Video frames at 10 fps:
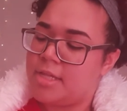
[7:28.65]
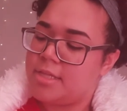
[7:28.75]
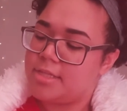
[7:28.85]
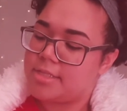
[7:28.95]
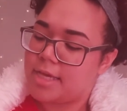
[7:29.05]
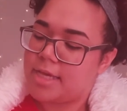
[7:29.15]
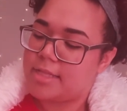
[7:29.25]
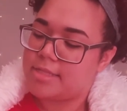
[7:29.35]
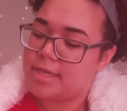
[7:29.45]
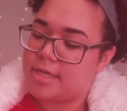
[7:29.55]
The
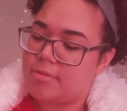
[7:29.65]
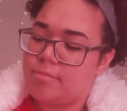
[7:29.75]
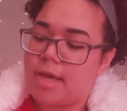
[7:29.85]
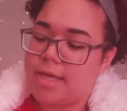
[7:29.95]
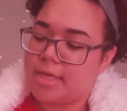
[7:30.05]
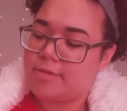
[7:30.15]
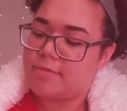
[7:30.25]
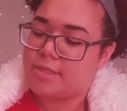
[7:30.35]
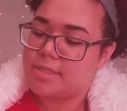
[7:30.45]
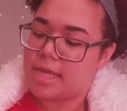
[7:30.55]
second said, "My
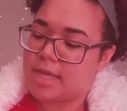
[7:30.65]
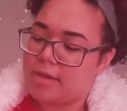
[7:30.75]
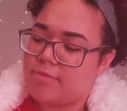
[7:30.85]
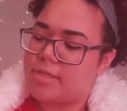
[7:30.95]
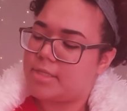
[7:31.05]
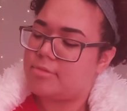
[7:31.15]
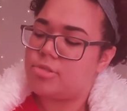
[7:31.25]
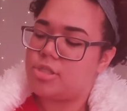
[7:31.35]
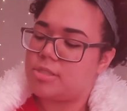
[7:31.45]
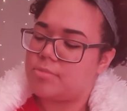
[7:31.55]
gift is that every time
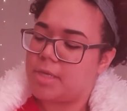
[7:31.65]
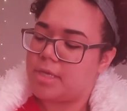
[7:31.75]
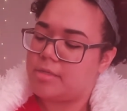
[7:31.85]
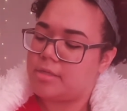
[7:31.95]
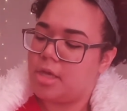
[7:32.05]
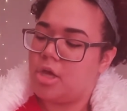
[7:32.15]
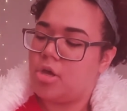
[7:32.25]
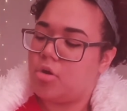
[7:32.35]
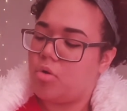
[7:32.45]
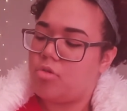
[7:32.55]
she speaks,
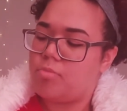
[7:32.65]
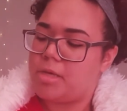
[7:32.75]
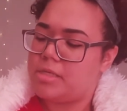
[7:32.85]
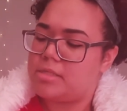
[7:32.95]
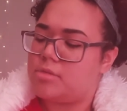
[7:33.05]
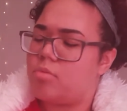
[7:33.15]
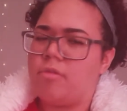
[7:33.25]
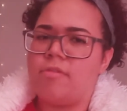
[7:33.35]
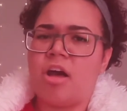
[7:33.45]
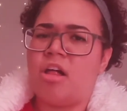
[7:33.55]
gold pieces will
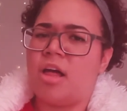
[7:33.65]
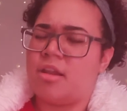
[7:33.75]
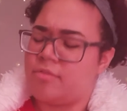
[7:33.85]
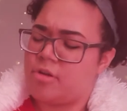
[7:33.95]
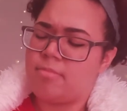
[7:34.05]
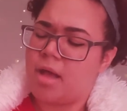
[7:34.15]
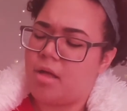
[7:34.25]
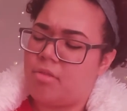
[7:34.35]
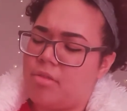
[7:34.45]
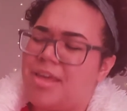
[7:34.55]
fall out of her
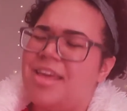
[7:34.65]
mouth."